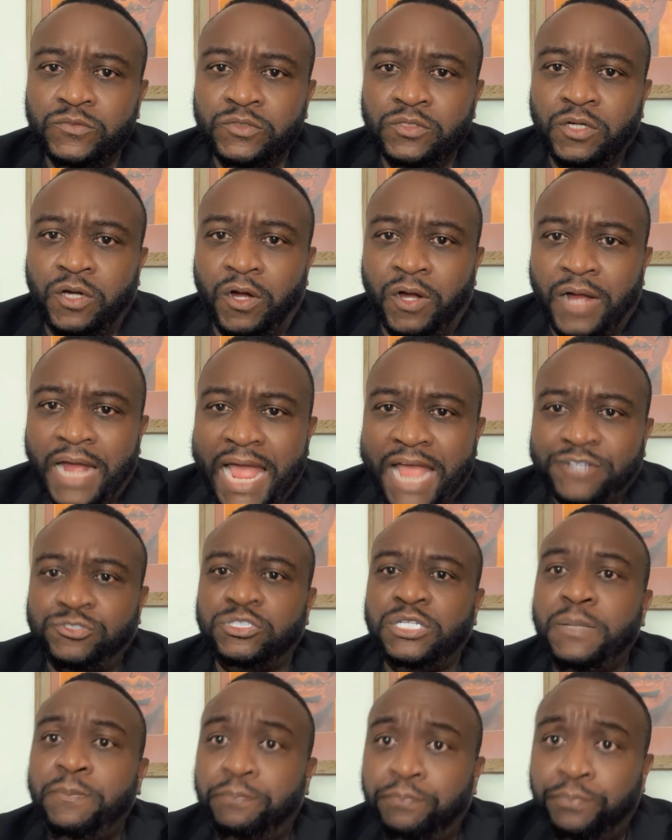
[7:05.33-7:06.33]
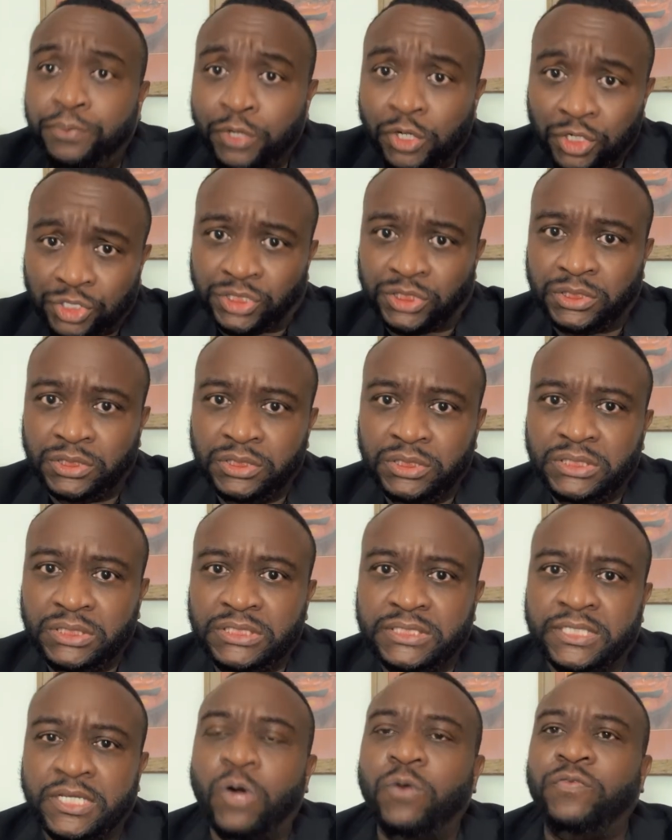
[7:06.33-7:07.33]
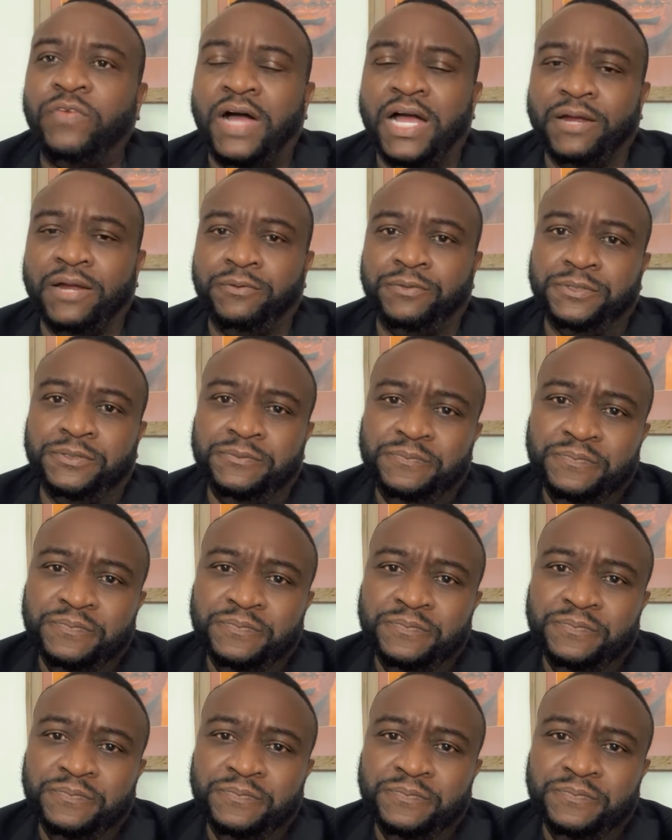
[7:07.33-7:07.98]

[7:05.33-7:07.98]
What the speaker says: are actually pushed to go viral.